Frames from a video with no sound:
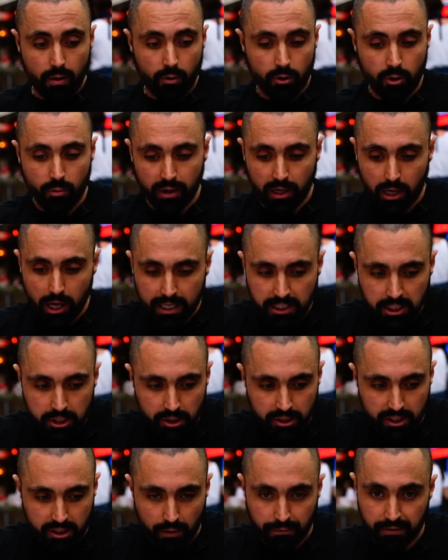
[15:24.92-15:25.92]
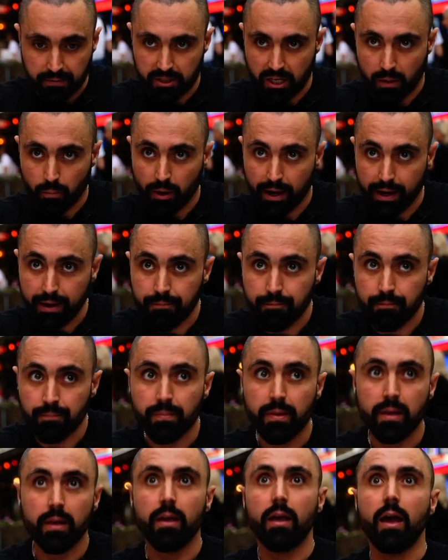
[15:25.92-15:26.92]
You enlightened yourself in some way
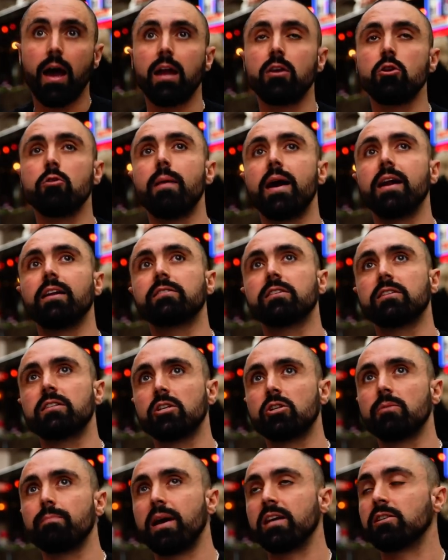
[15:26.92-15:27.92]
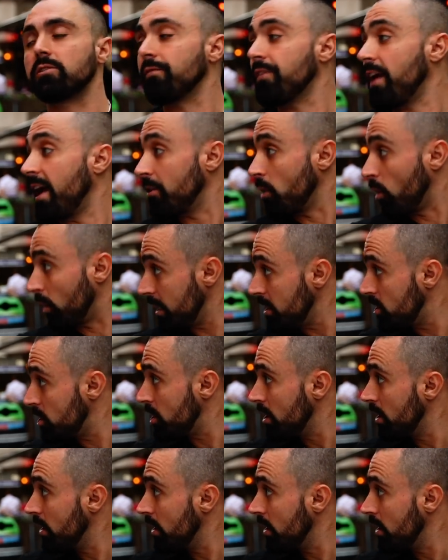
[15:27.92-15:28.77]
and you made a decision based off that knowledge.